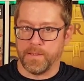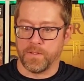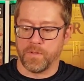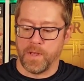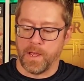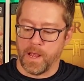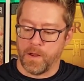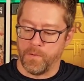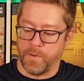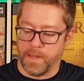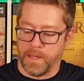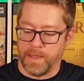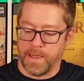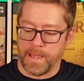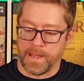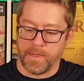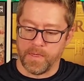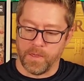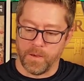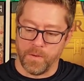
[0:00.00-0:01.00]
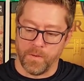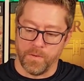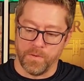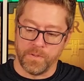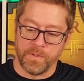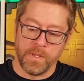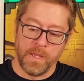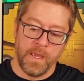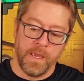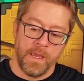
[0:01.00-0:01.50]
So I really like
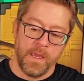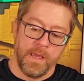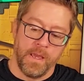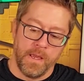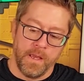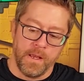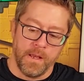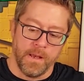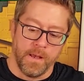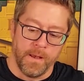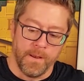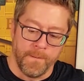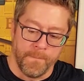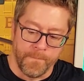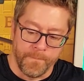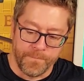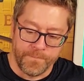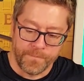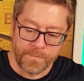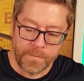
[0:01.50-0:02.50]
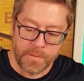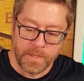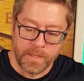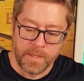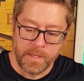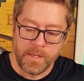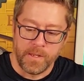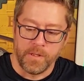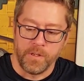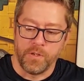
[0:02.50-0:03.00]
those.
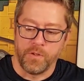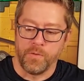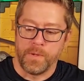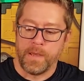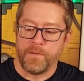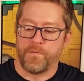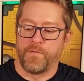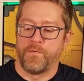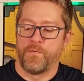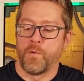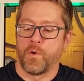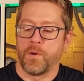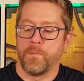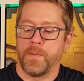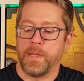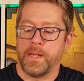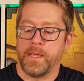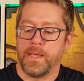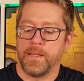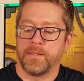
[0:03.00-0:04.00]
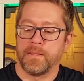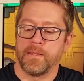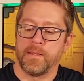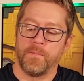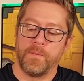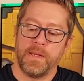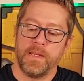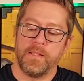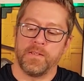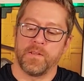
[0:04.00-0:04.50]
You do get 4 minis, and
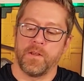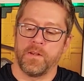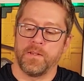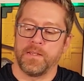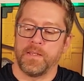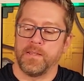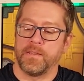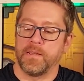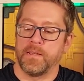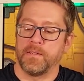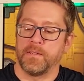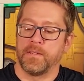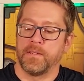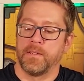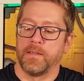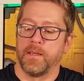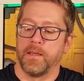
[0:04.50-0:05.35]
the minis are decent.